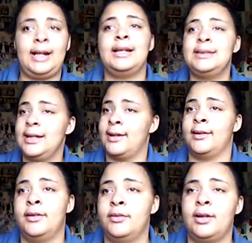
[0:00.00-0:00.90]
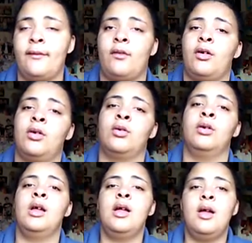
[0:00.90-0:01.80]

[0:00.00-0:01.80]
like I said, you never know.